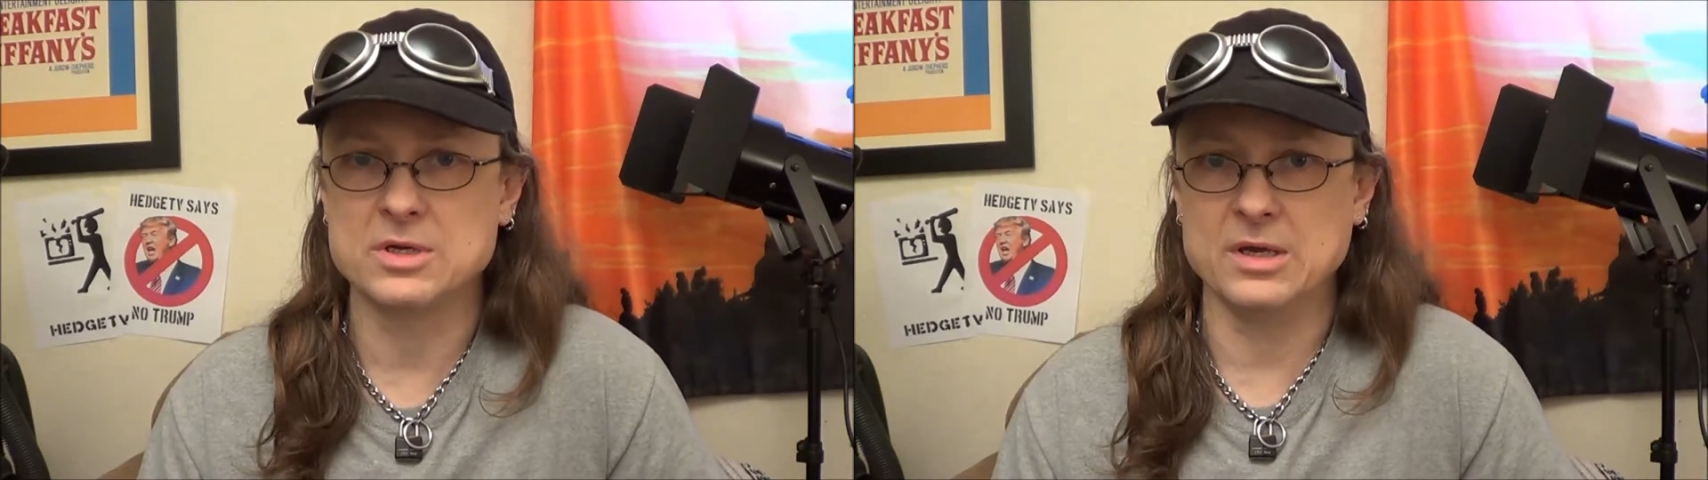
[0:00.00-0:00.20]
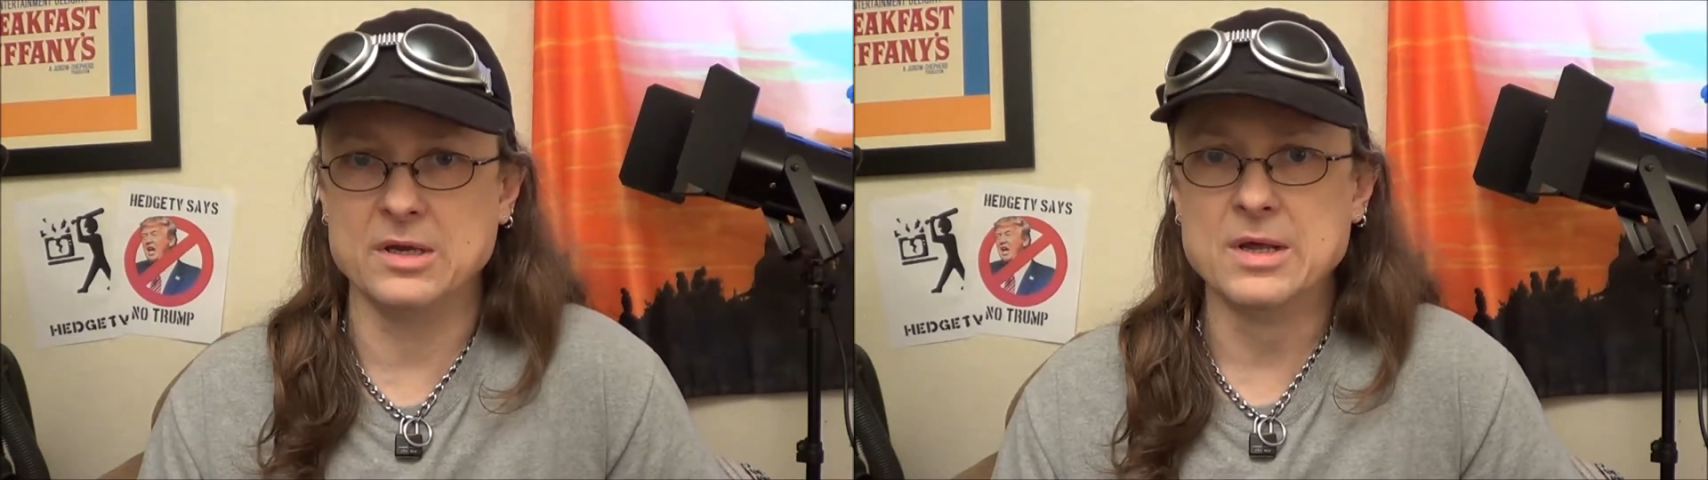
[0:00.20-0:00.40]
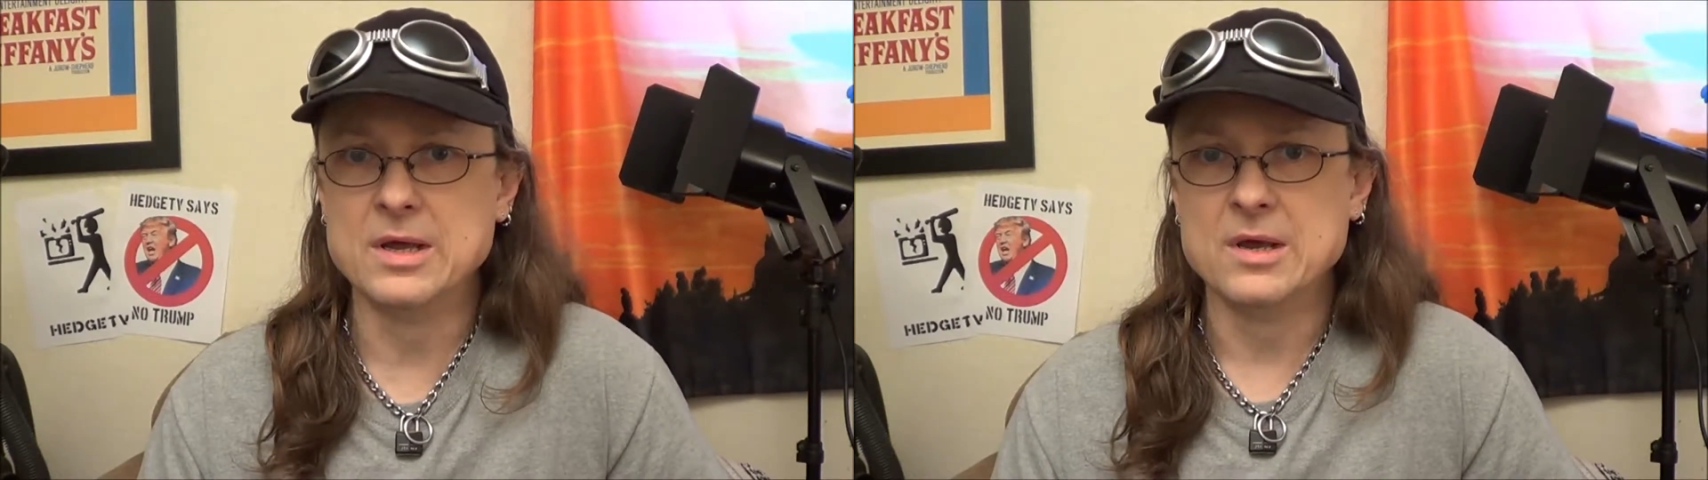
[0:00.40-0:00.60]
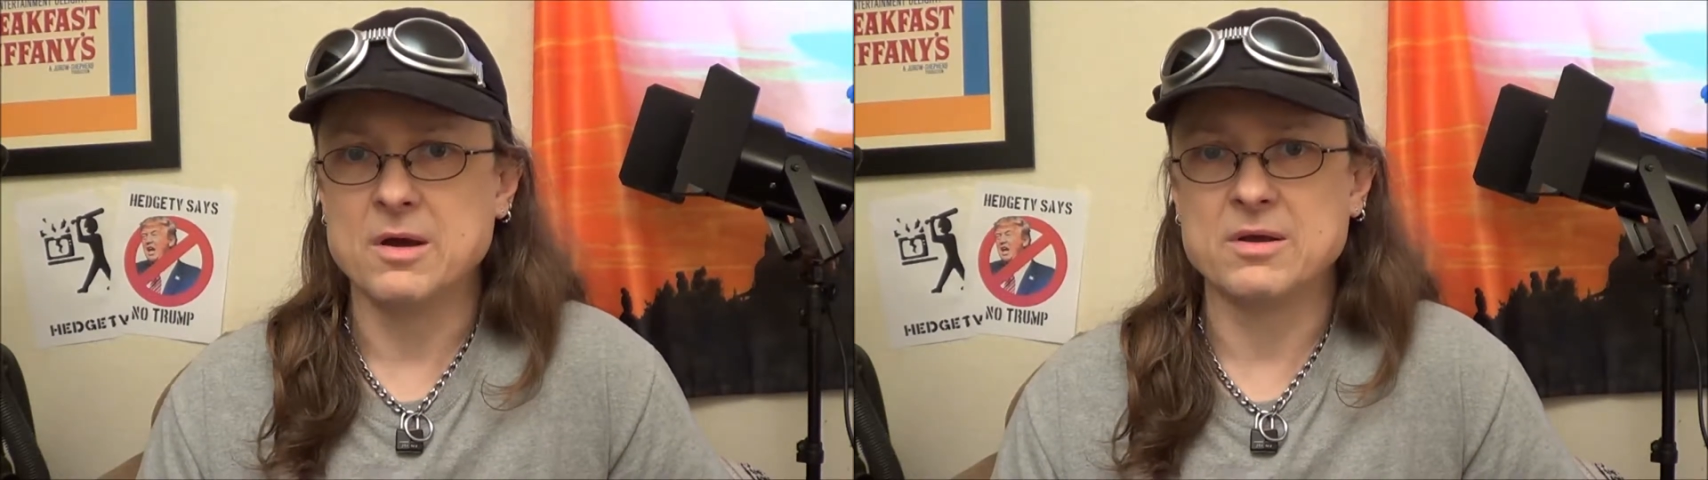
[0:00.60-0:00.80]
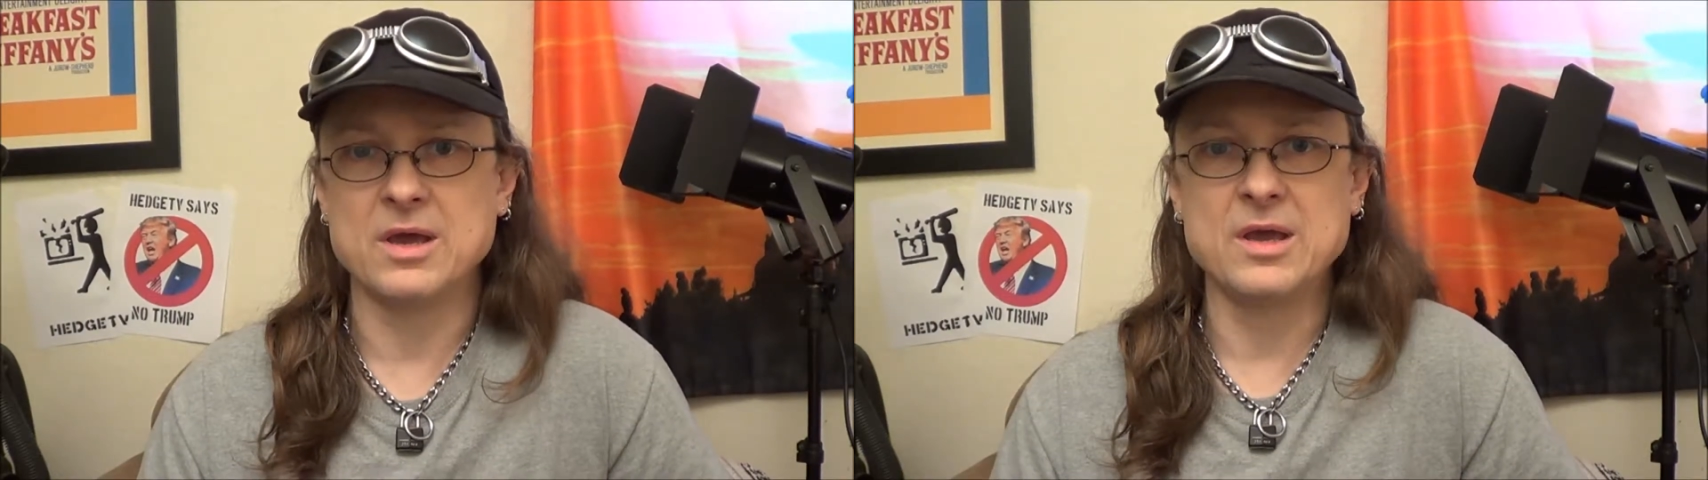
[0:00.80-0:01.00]
kid,
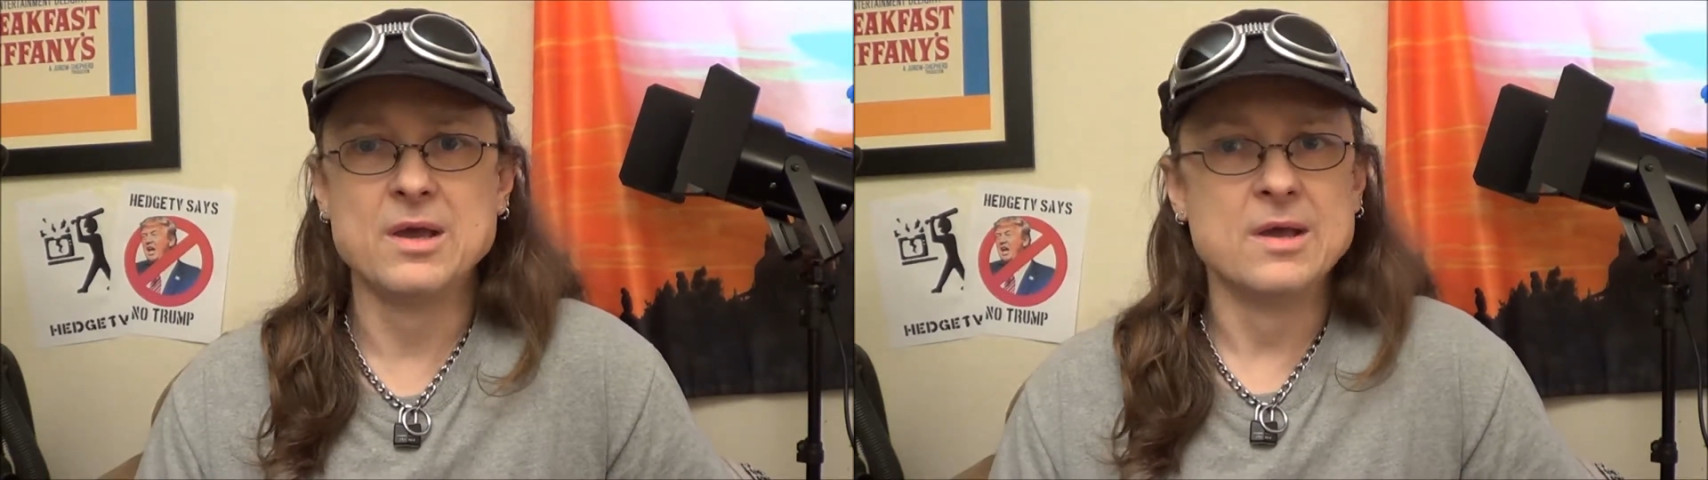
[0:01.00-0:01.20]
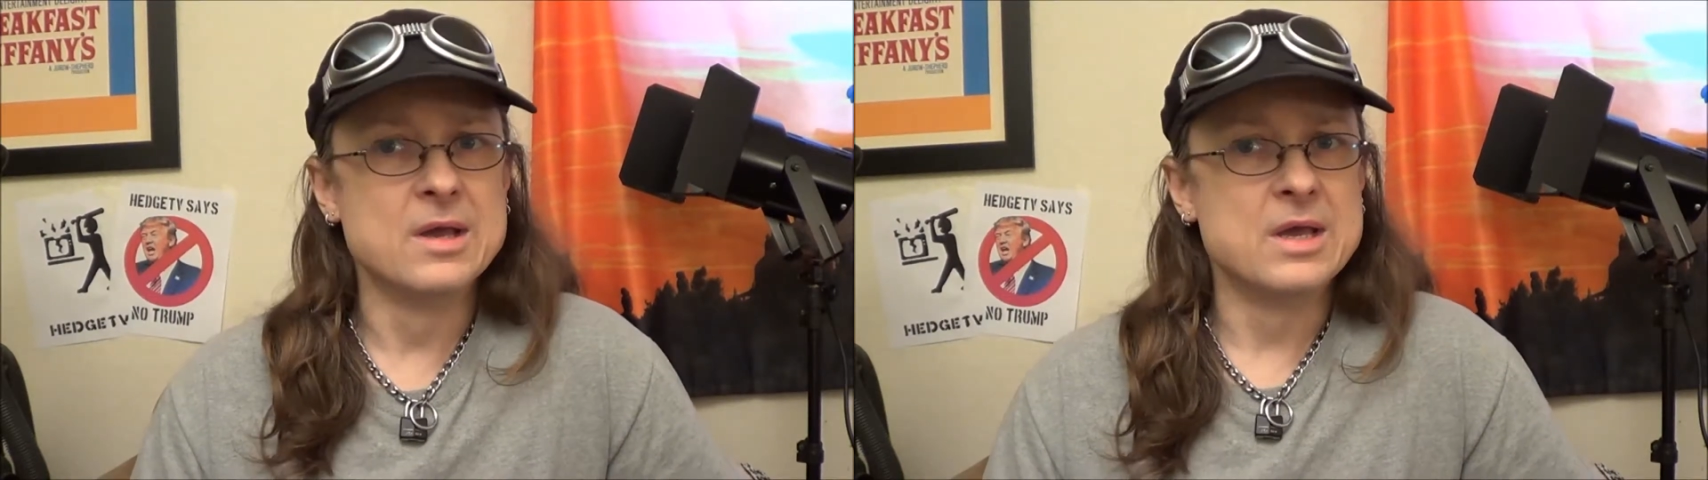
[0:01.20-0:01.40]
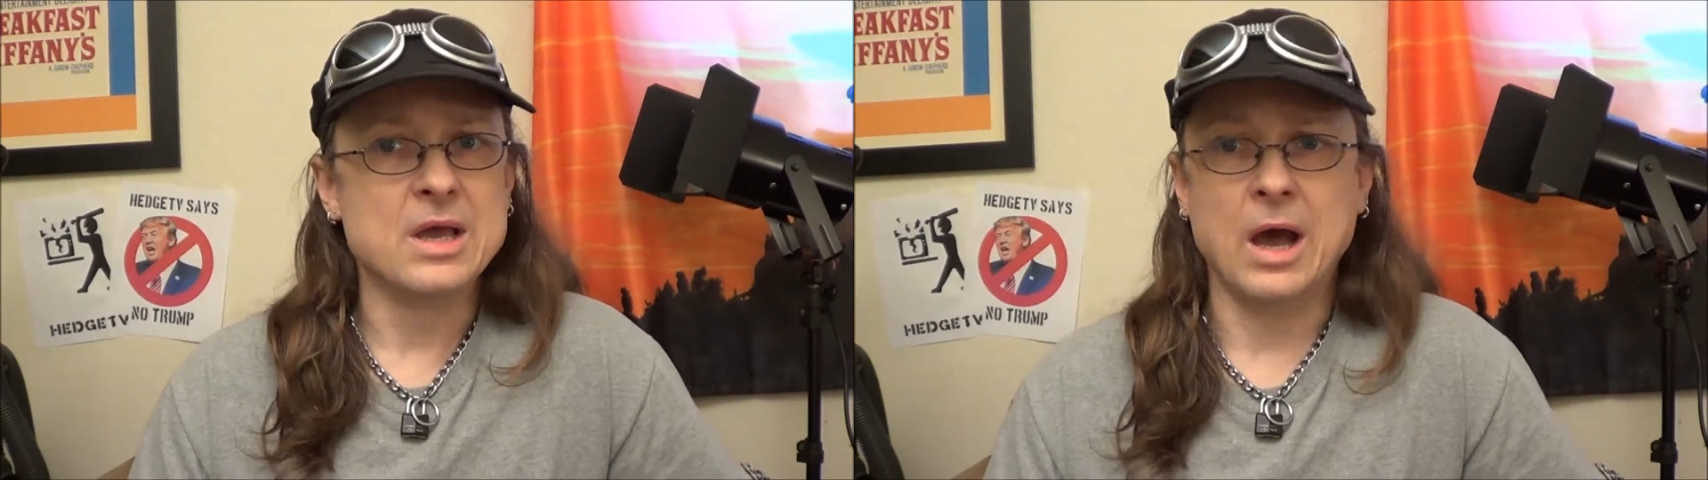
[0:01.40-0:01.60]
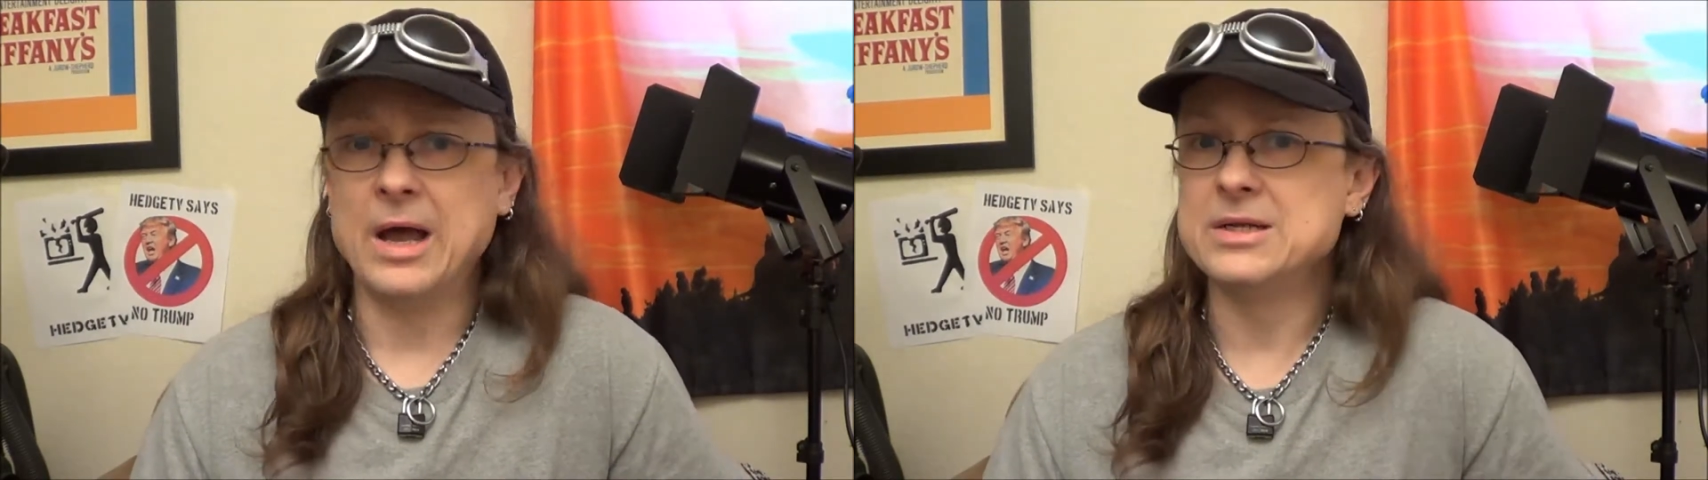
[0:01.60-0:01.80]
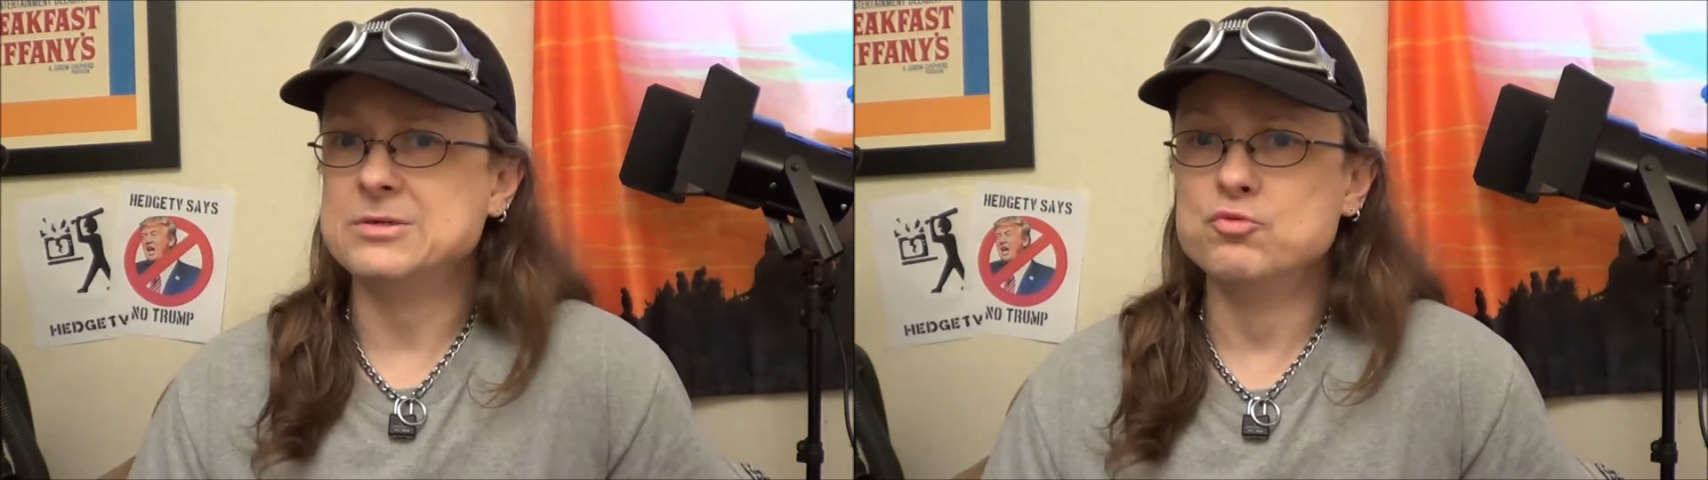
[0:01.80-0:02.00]
okay?
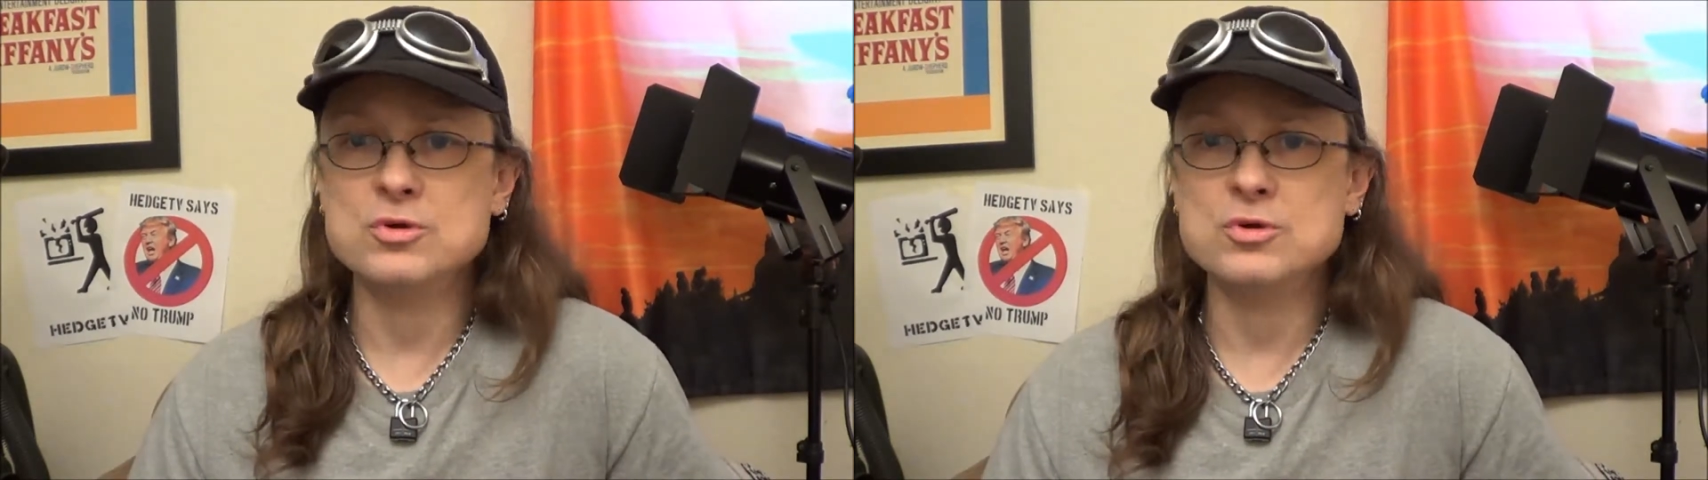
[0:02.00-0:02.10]
I